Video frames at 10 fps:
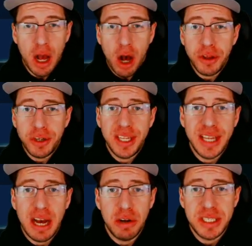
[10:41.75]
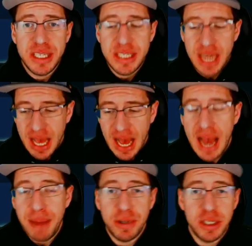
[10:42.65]
All three of the houses,
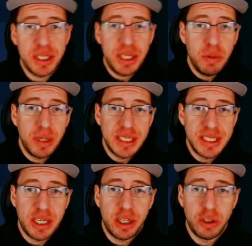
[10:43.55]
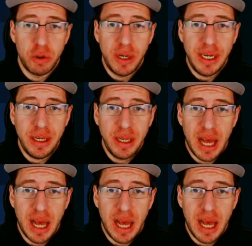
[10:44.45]
I personally would consider joining.